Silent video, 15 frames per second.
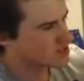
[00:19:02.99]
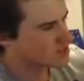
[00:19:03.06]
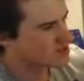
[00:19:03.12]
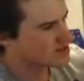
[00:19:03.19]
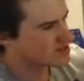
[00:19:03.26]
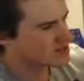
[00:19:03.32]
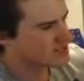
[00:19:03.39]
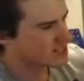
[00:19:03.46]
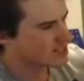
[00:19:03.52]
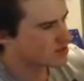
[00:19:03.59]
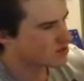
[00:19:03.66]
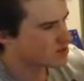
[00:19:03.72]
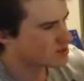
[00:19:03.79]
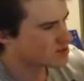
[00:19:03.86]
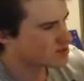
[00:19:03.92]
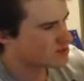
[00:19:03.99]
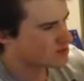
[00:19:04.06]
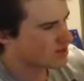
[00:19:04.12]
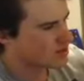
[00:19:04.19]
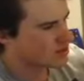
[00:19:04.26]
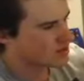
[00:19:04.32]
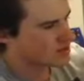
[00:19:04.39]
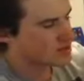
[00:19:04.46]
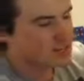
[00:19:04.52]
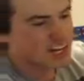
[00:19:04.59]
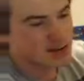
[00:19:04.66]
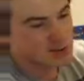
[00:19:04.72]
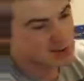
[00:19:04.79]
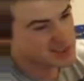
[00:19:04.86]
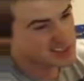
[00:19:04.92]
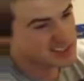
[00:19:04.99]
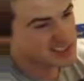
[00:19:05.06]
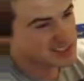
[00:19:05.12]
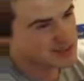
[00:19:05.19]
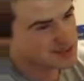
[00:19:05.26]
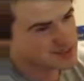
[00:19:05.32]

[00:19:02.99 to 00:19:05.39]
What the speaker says: but it's not going to. Not really.